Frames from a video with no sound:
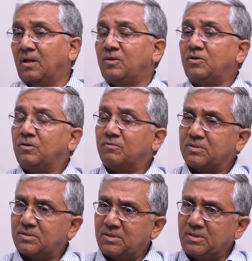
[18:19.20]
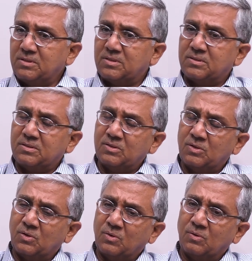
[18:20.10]
Universities,
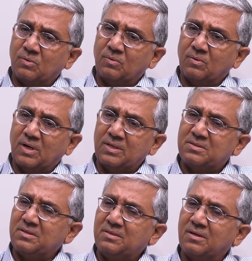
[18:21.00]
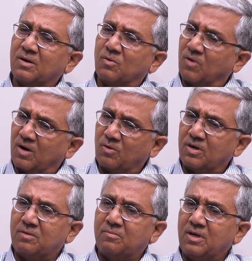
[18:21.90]
I see they are
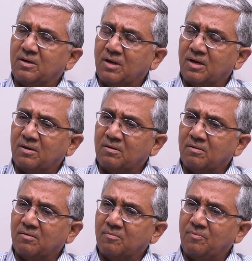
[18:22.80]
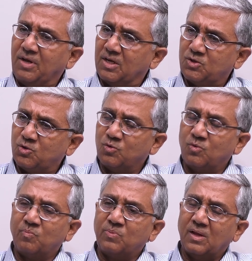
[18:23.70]
overloaded. In
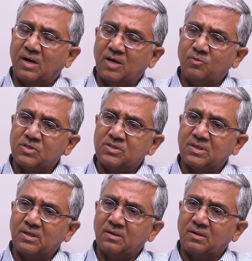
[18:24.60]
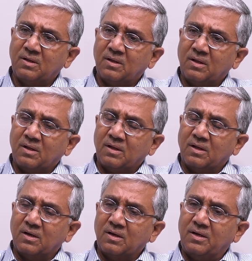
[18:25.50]
BHU, I was
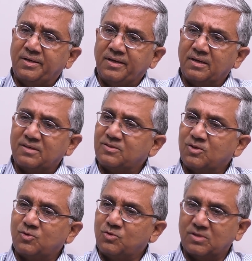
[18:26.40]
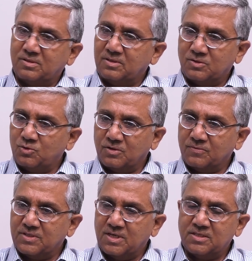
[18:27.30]
leading an institution, the Institute
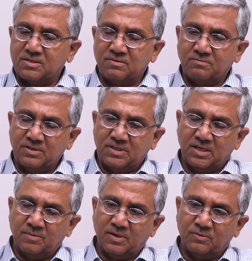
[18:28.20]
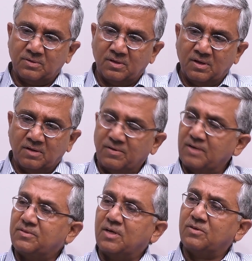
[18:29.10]
of Science, which had about
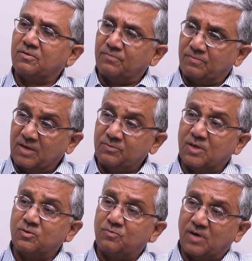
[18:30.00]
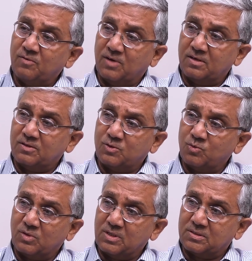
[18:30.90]
5,500
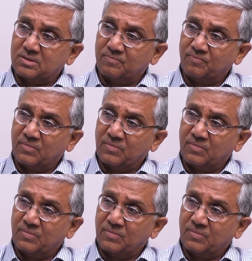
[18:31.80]
students.